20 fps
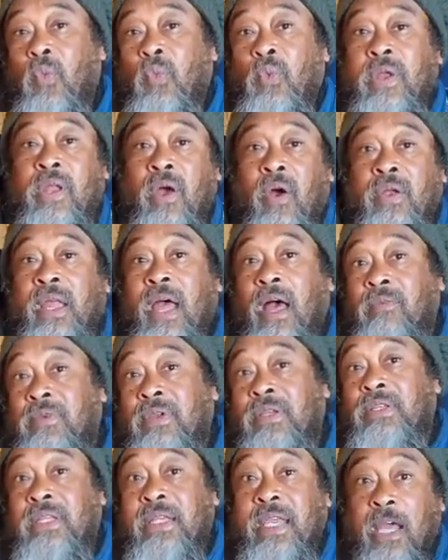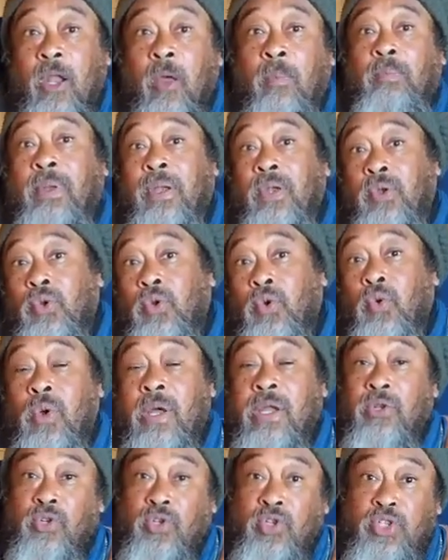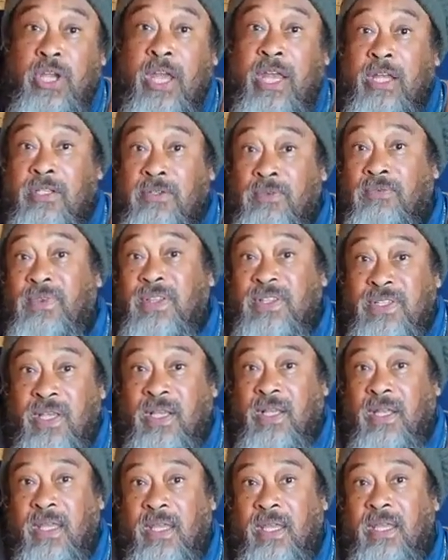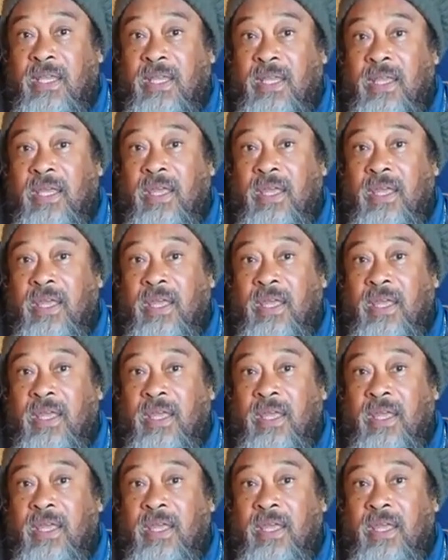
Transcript: without having to get up and do and to change physically.